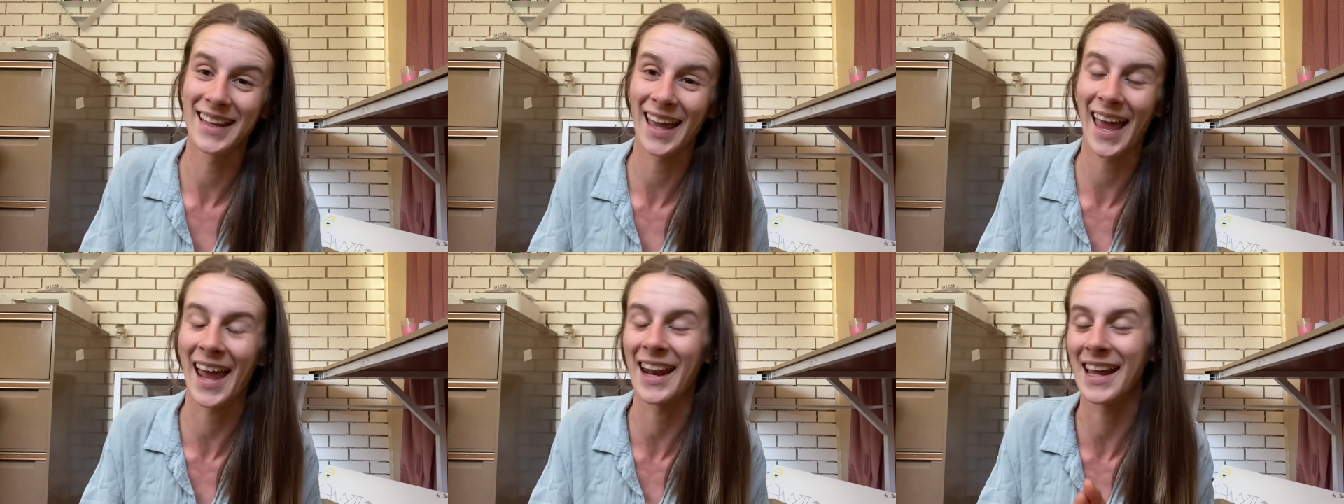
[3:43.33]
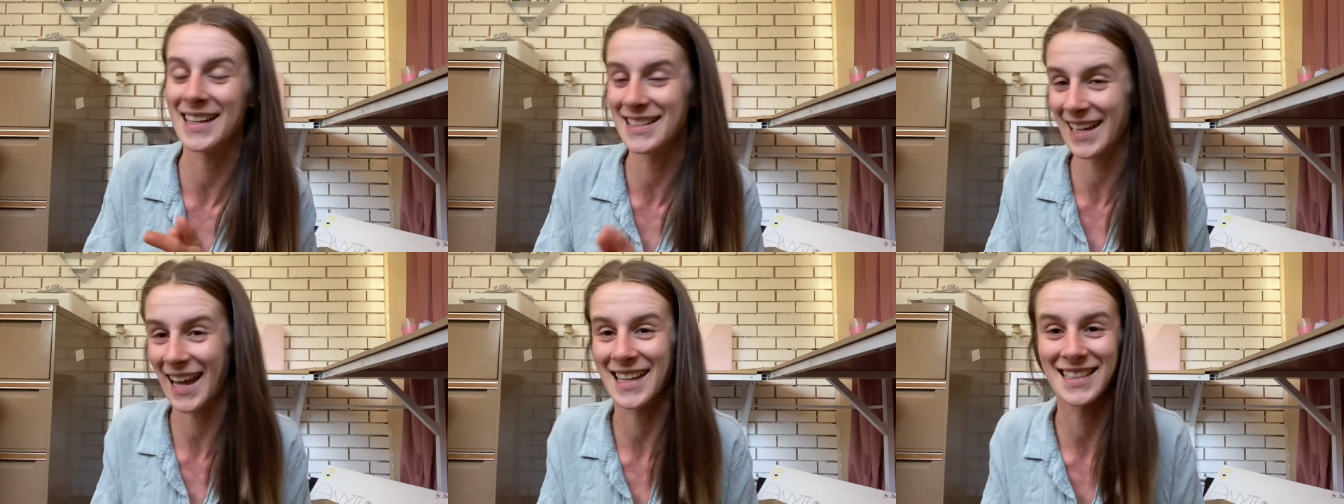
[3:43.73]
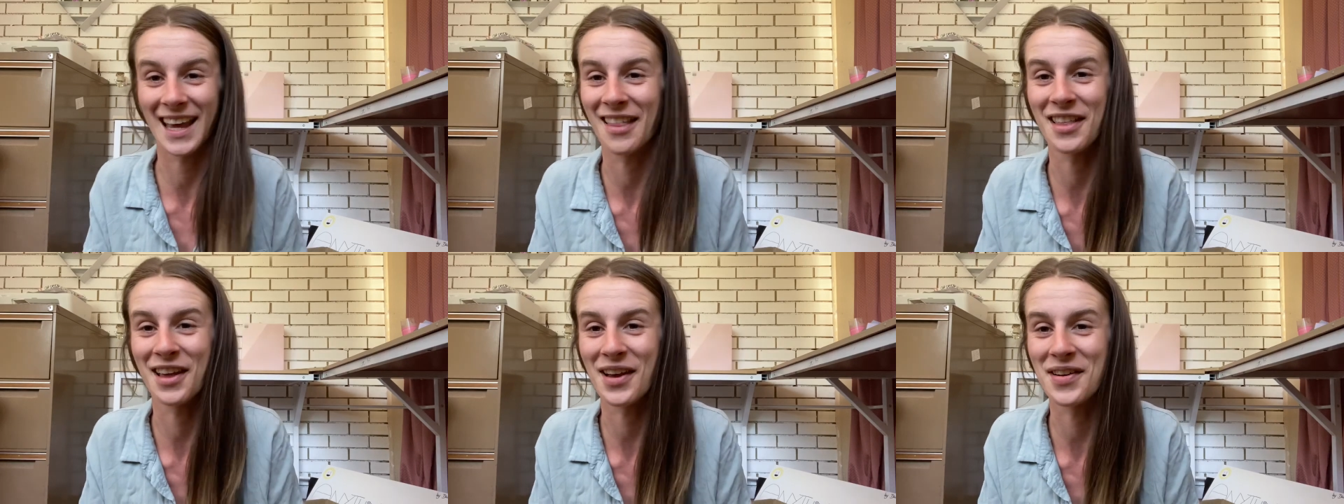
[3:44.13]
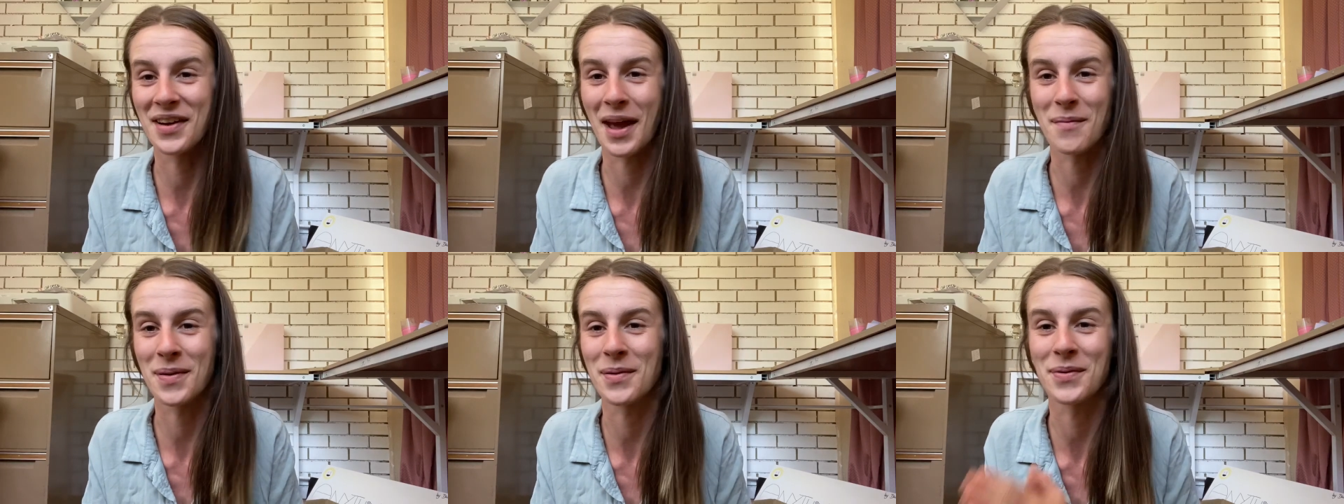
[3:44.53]
And I dare say the girl
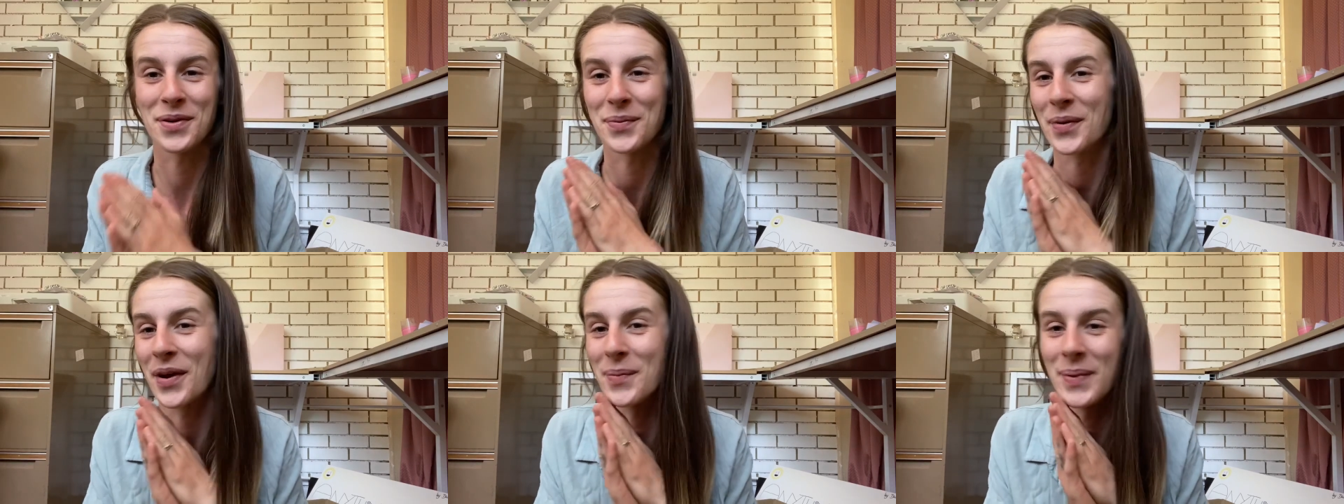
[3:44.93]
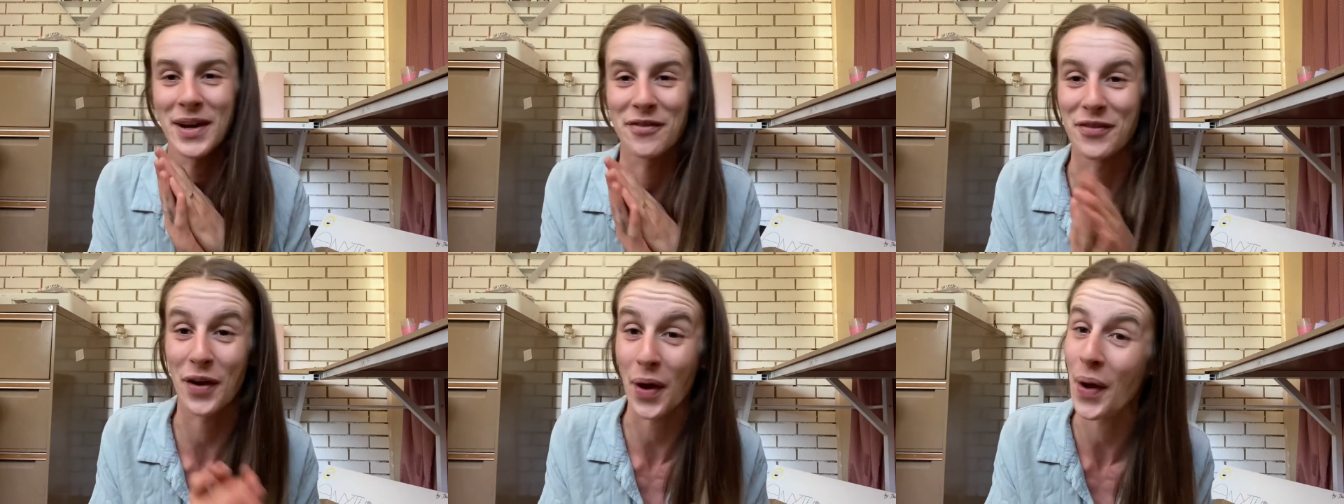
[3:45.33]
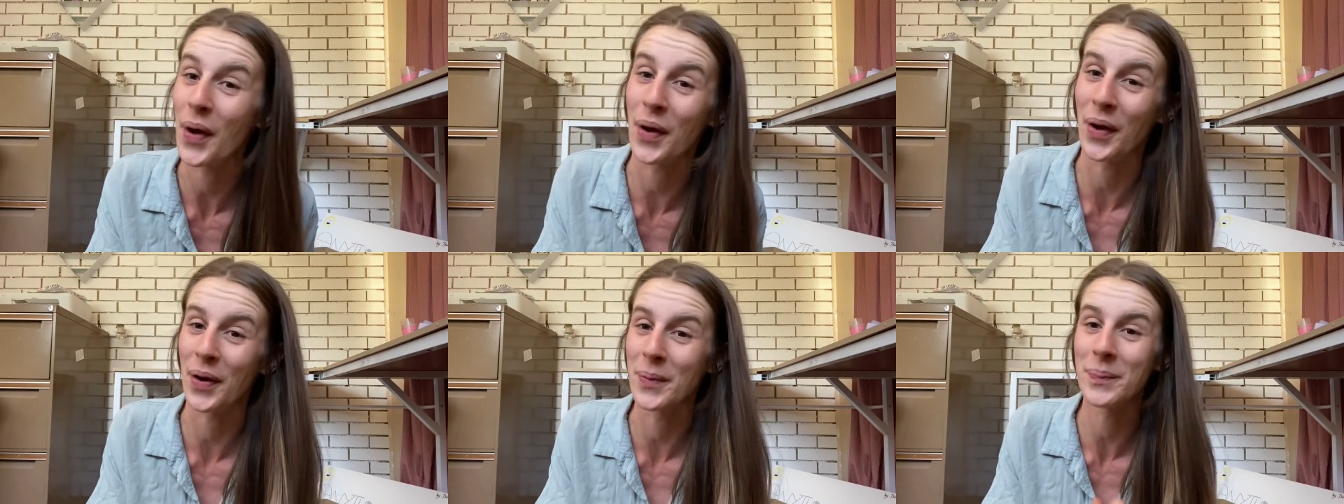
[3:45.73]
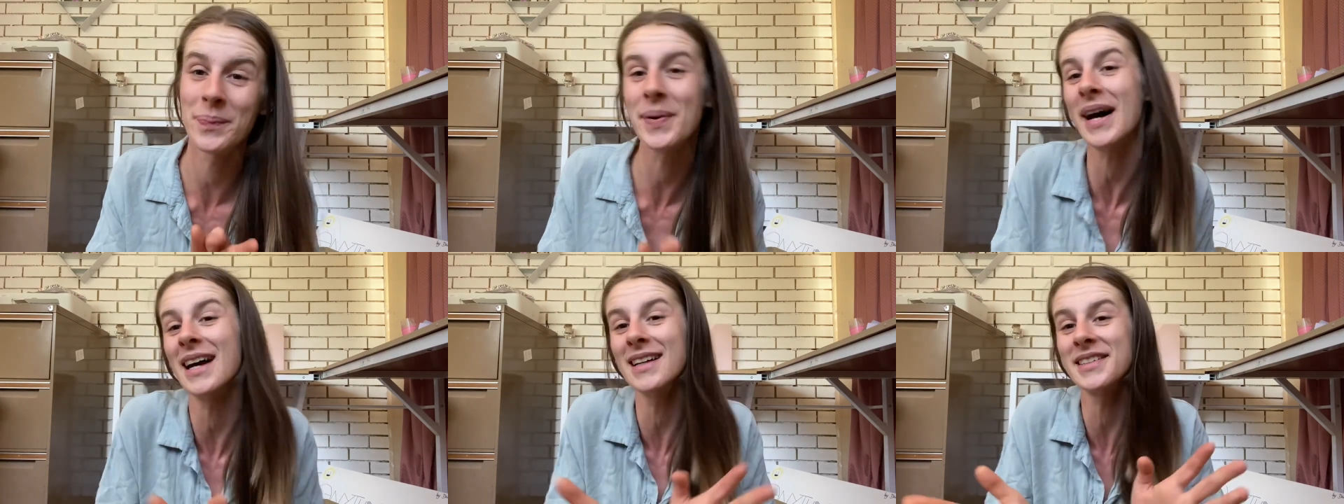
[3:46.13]
nappy would have worked better for her.
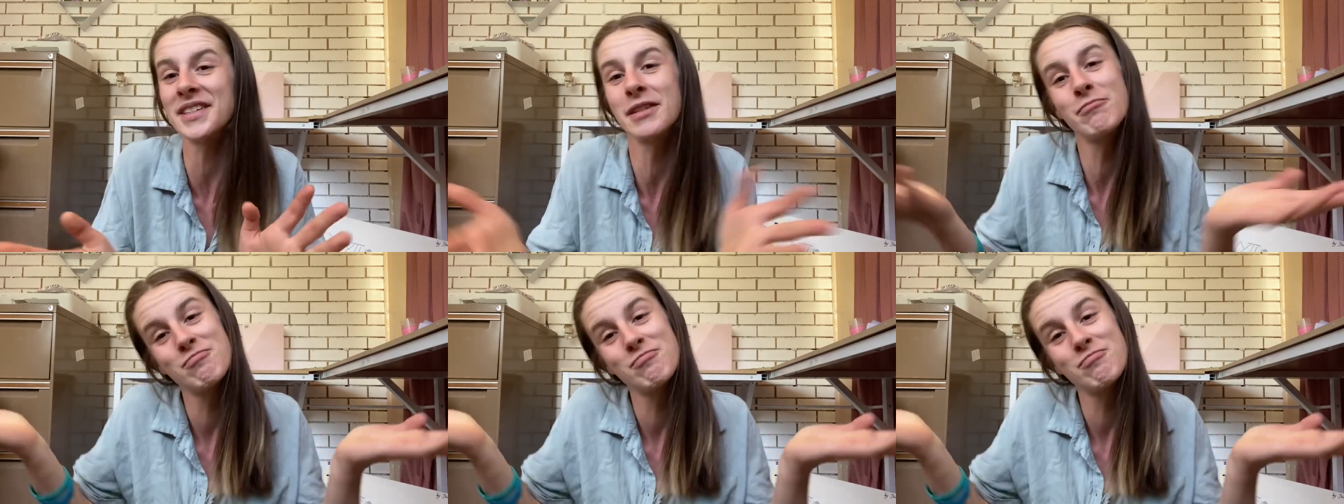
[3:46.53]
But